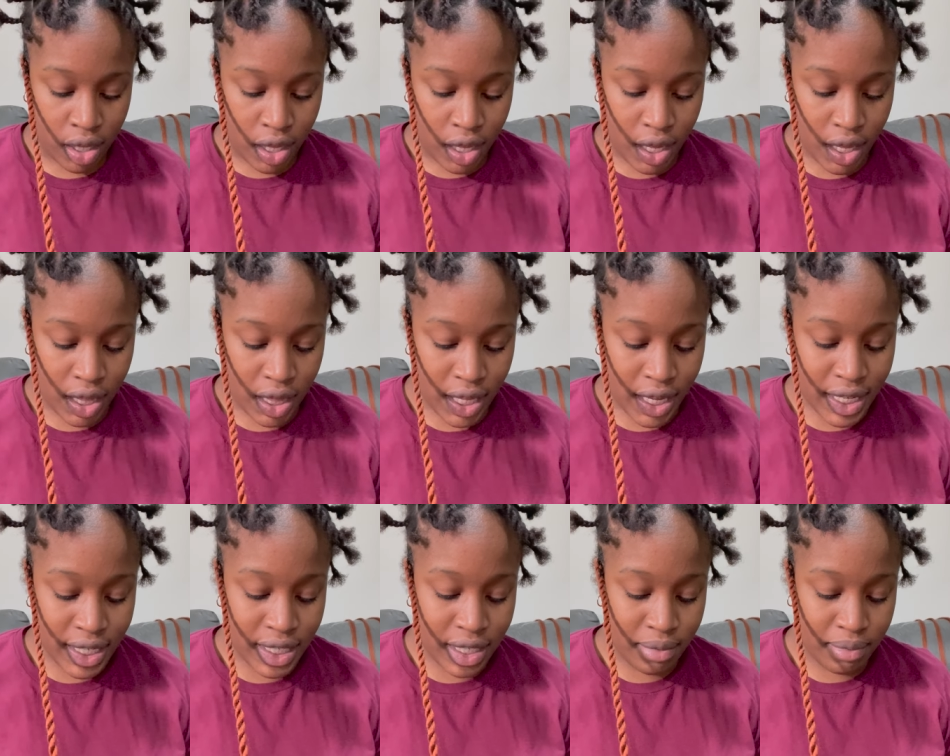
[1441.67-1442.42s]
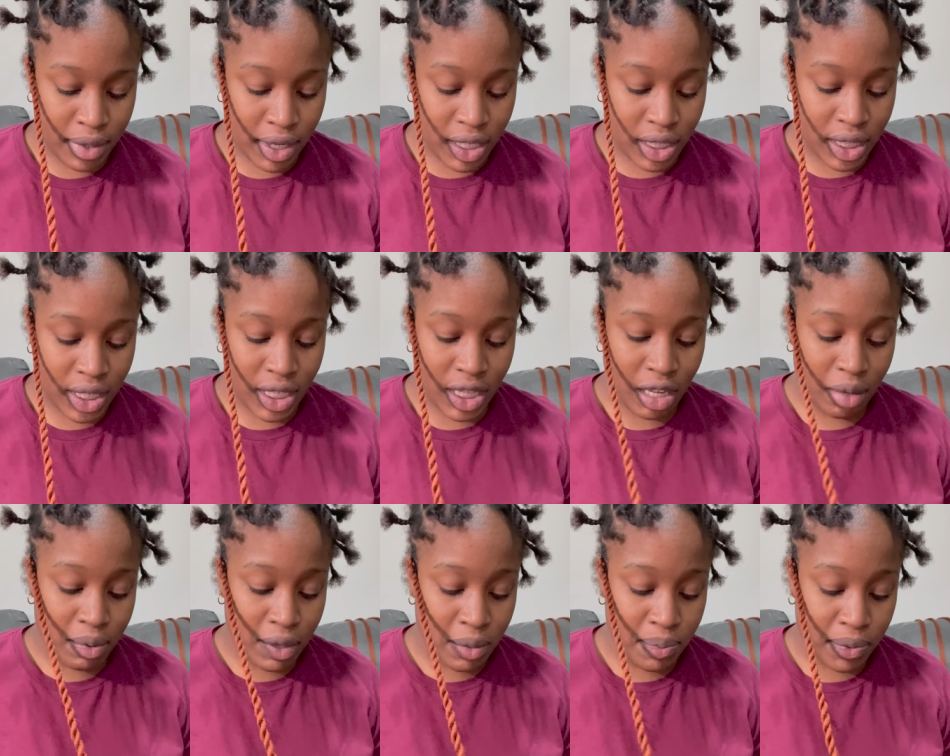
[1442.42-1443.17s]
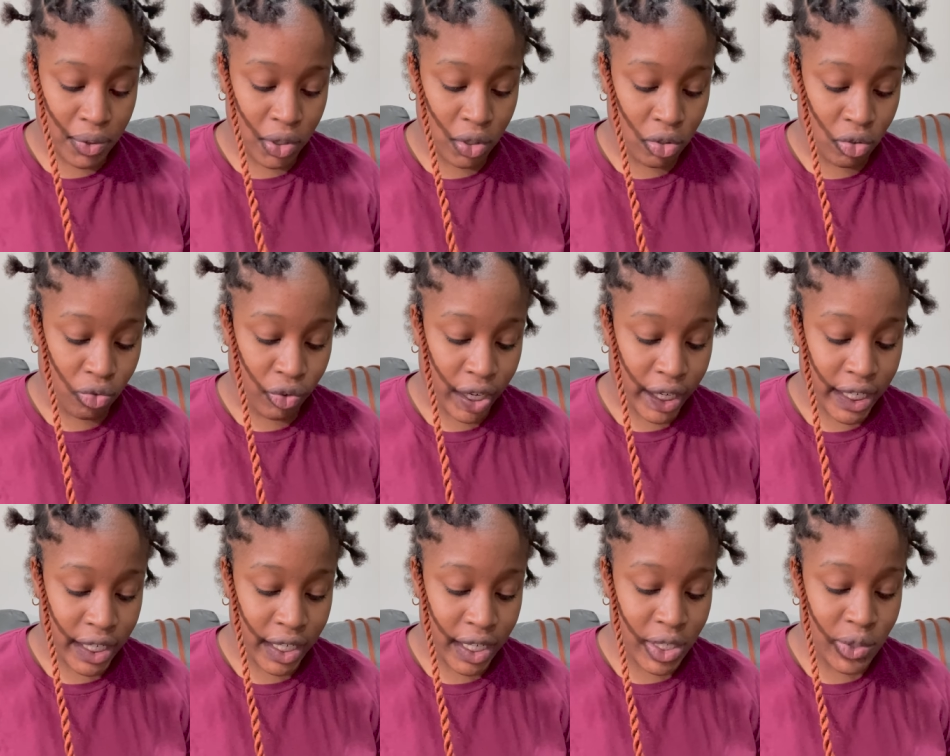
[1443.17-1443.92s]
And that's the main thing that people don't
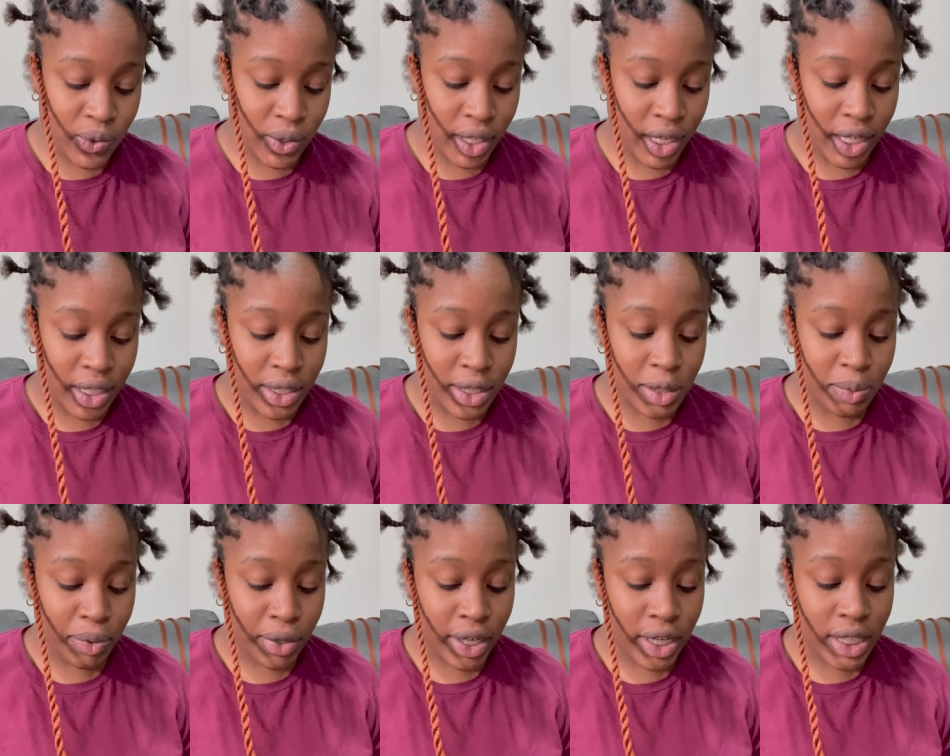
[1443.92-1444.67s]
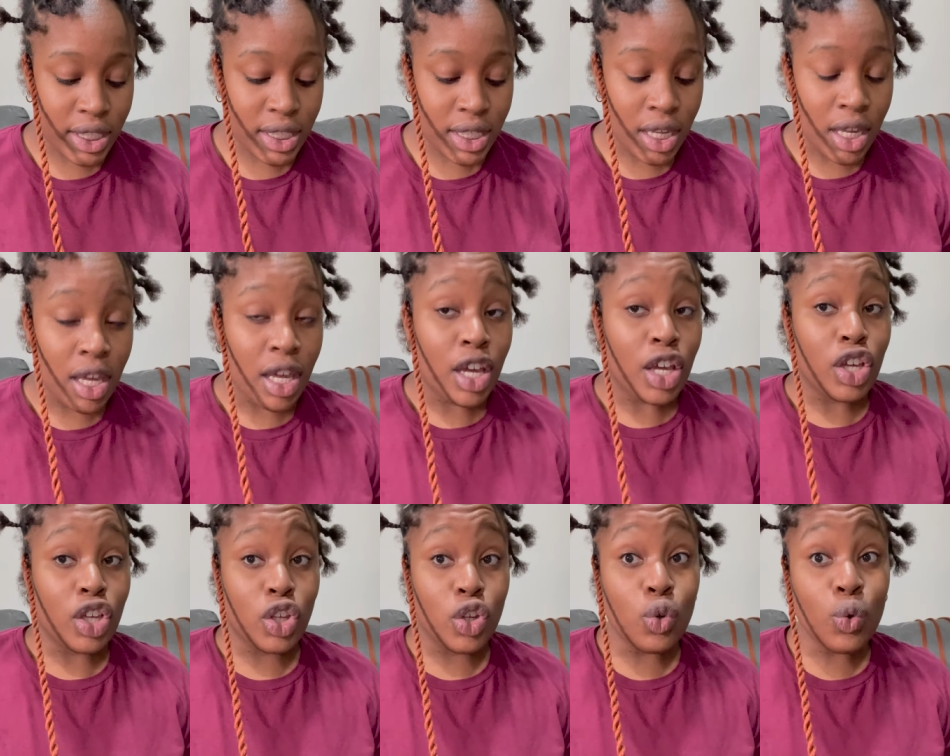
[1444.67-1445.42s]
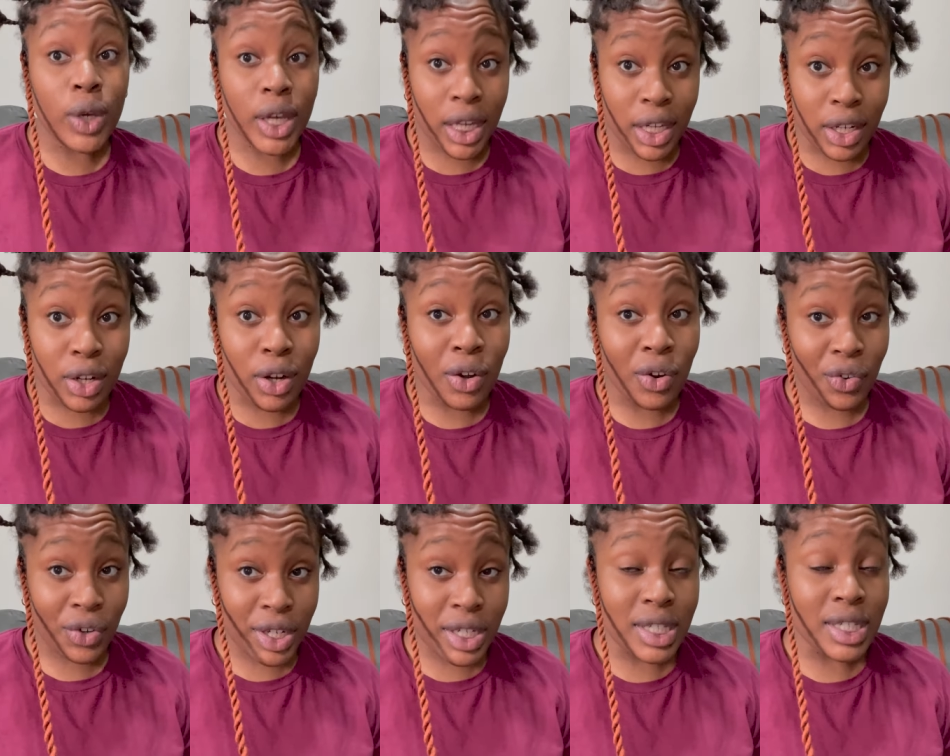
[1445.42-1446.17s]
recognize with knotless braids. You
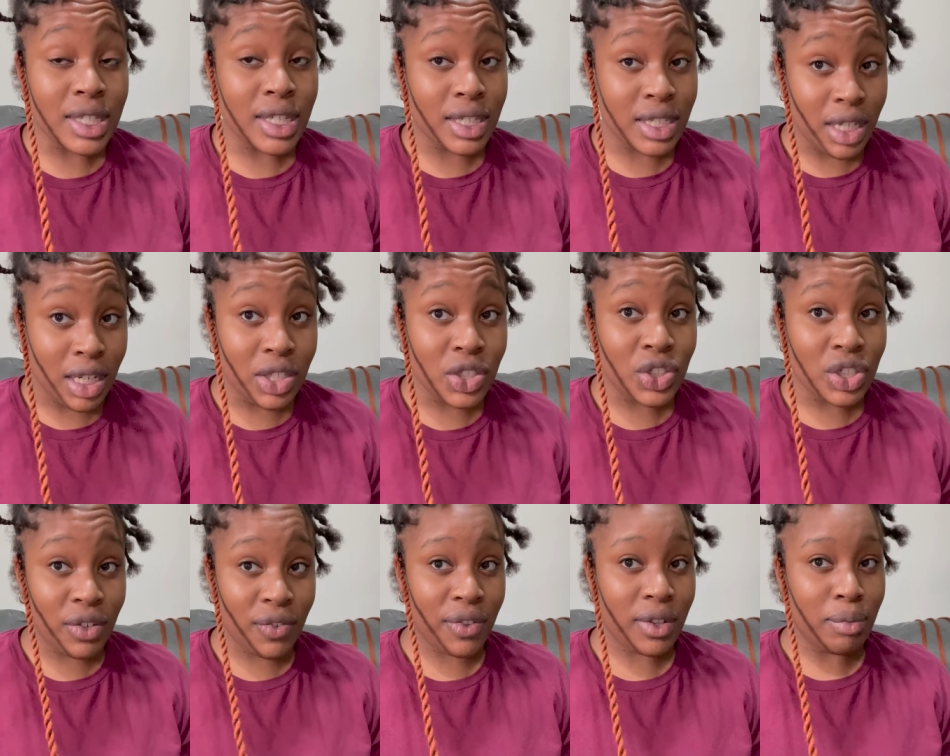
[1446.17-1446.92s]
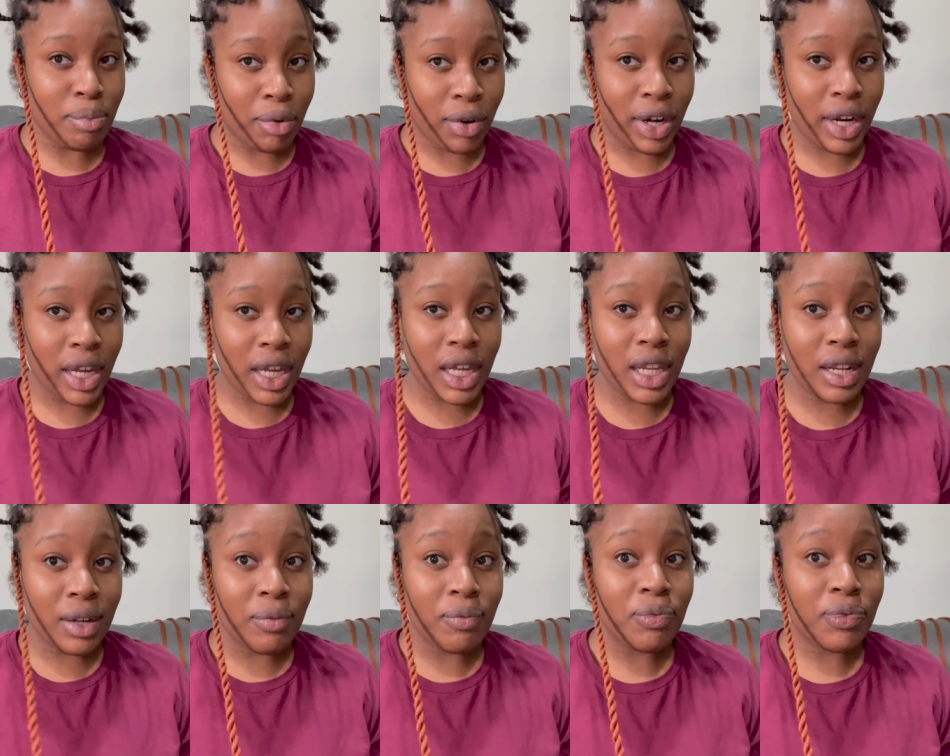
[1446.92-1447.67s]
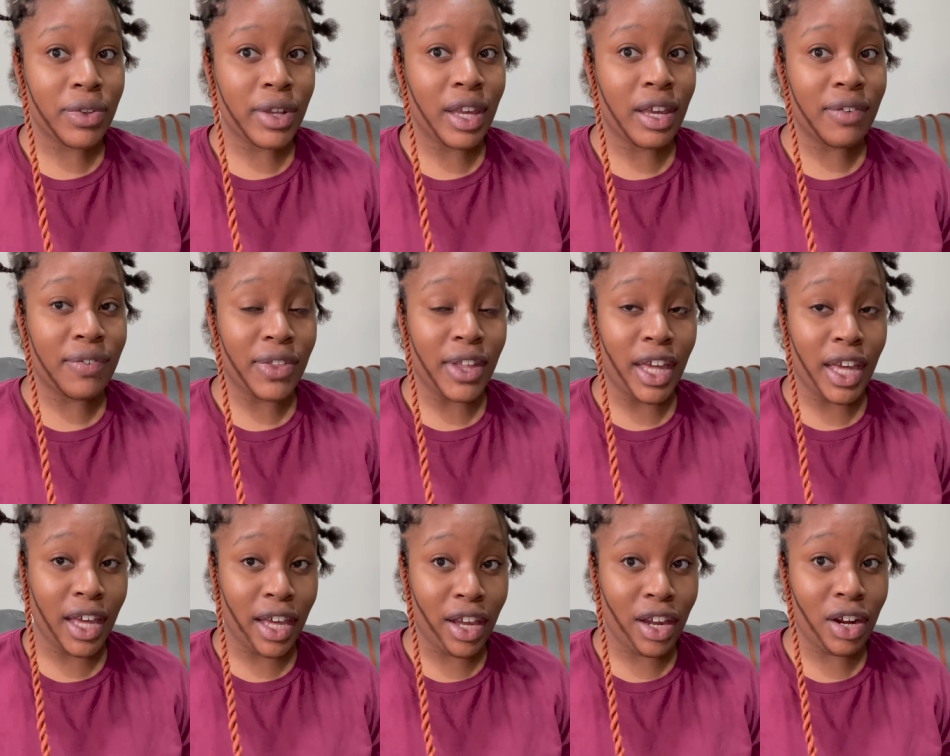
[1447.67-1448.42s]
increase the tension of the braid if the
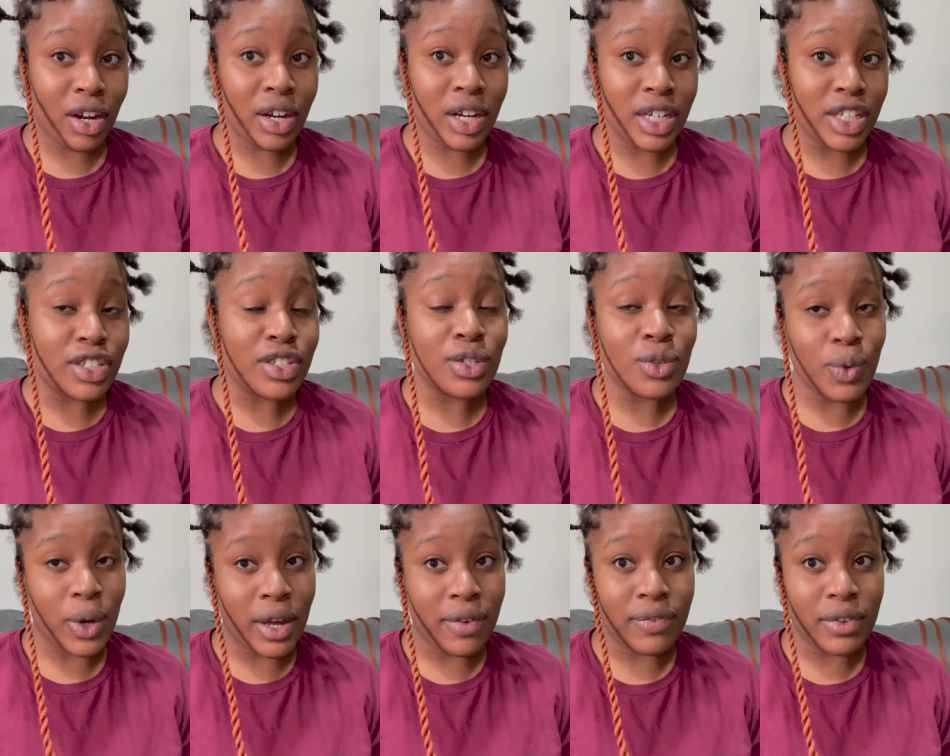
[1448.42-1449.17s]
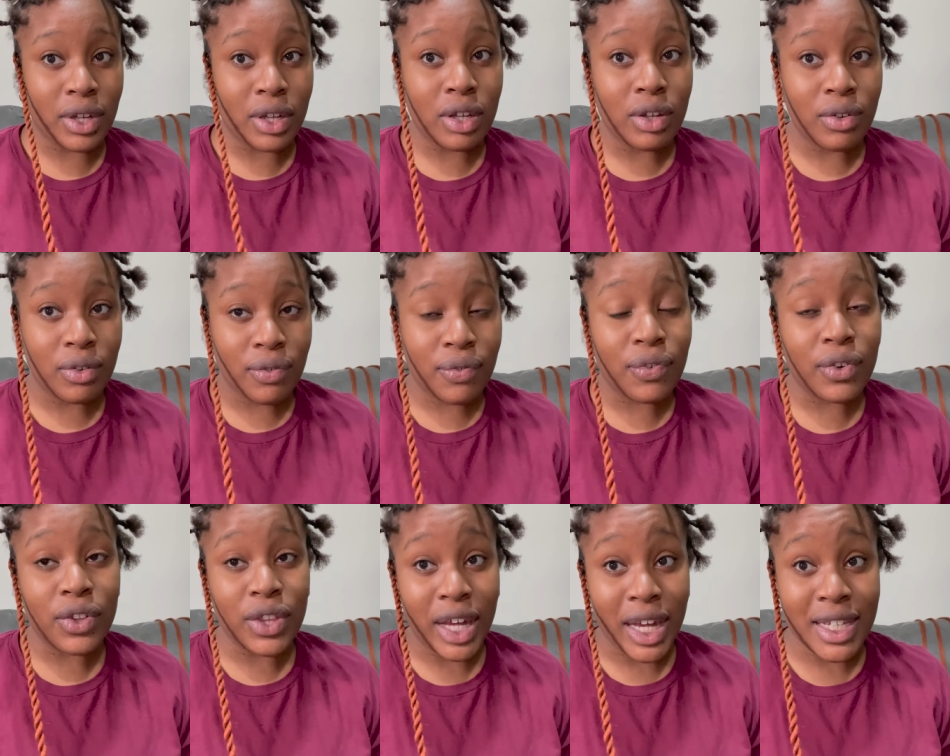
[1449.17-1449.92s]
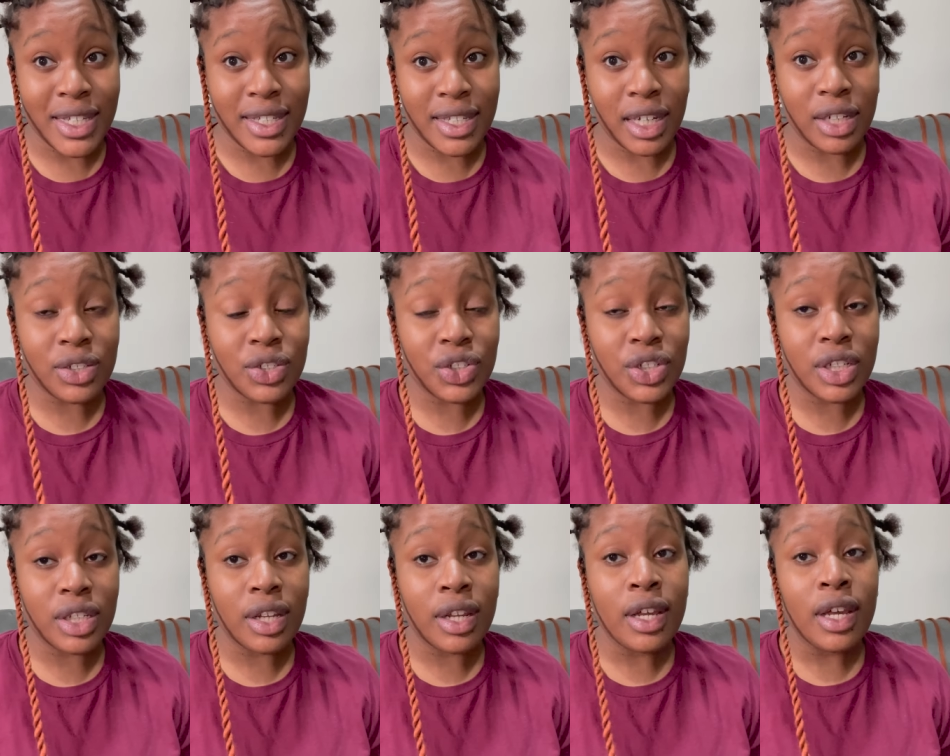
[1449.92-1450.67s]
hair is too heavy for that
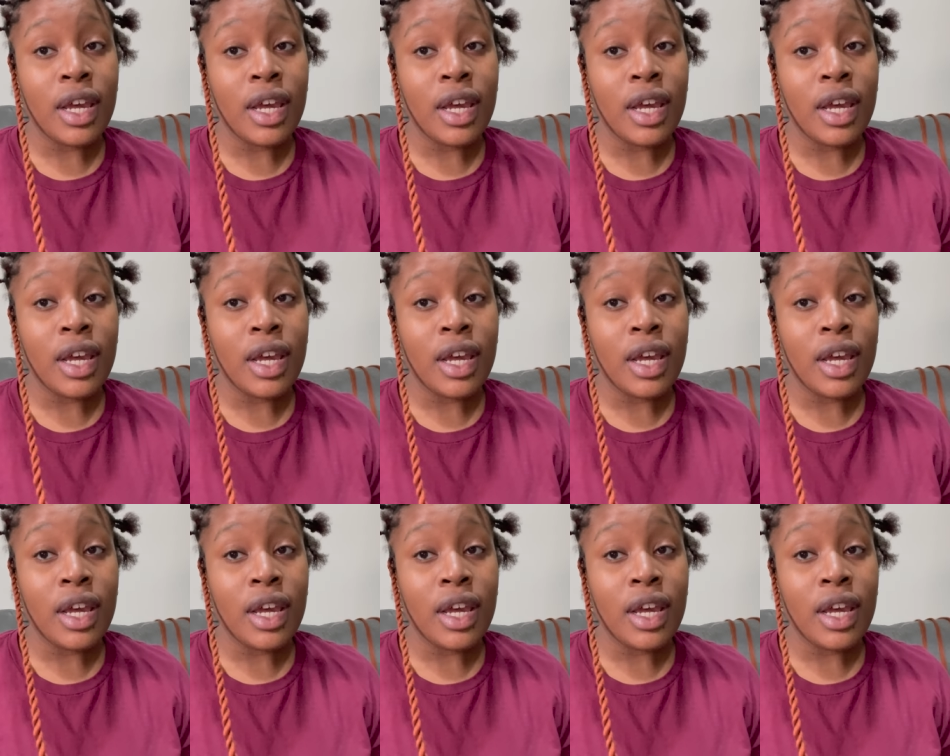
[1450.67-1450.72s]
section.